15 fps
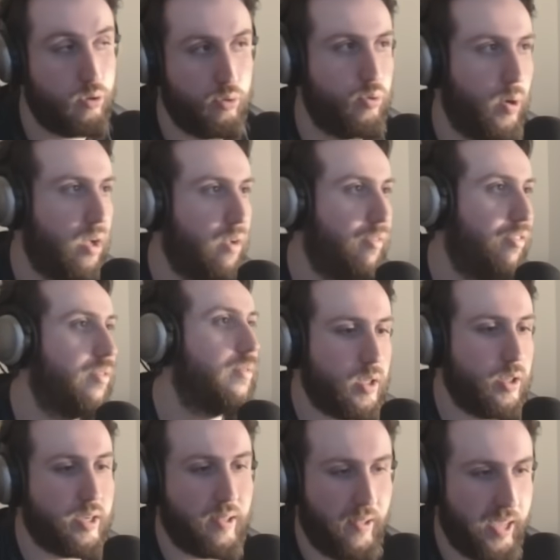to 12.
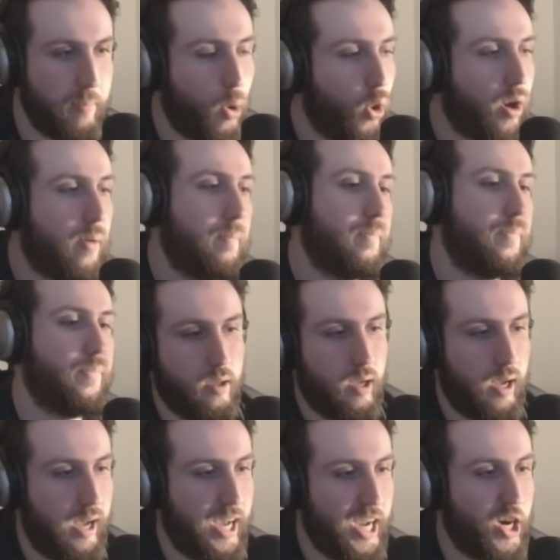A Claymore
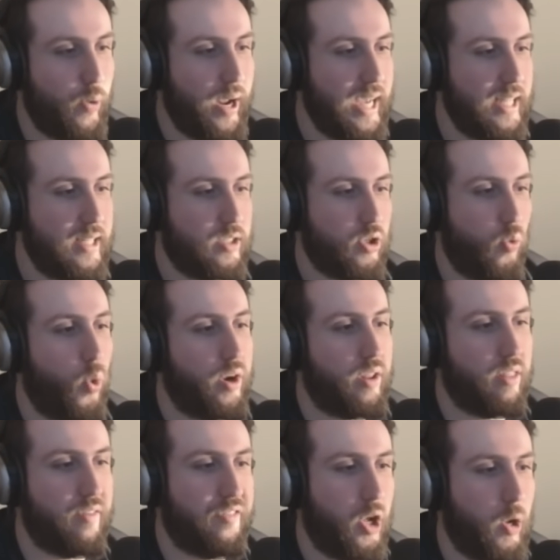grants one
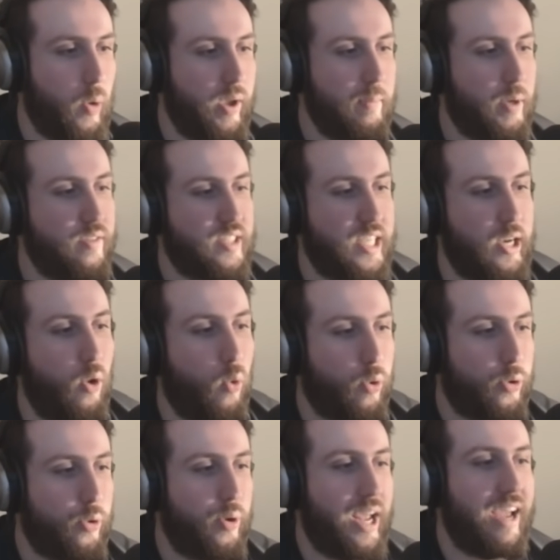of the following buffs in
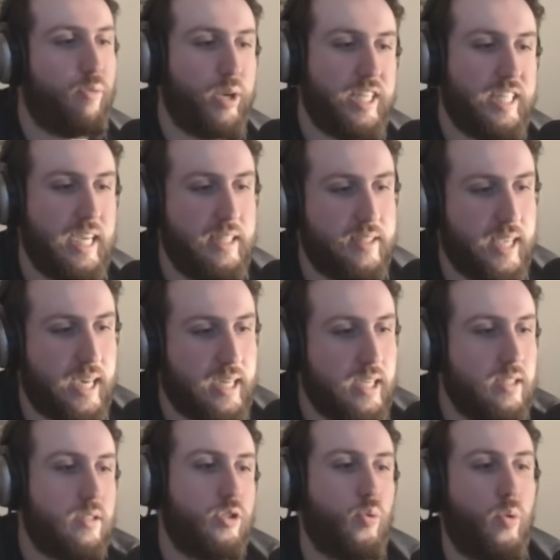order every 10
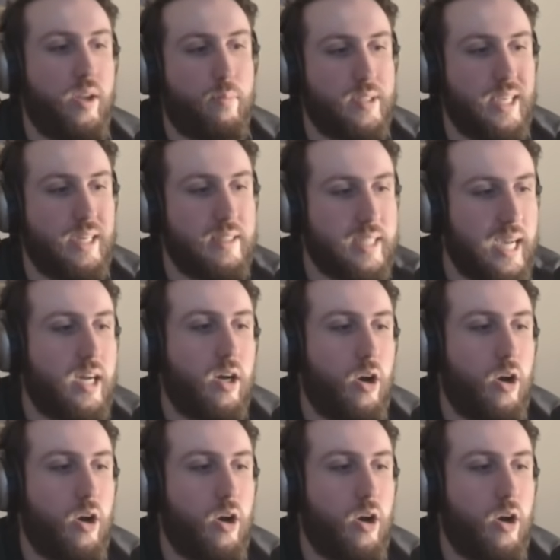seconds. 20% attack,